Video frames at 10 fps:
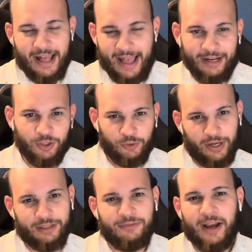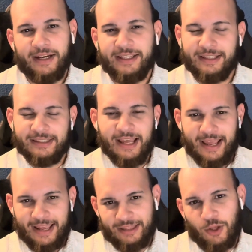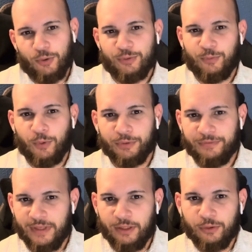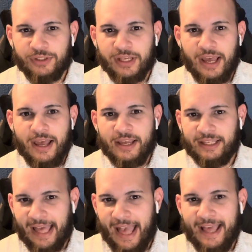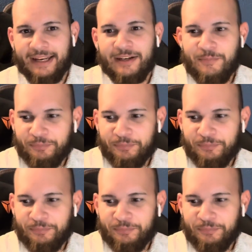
incorrect findings in those 4 fields can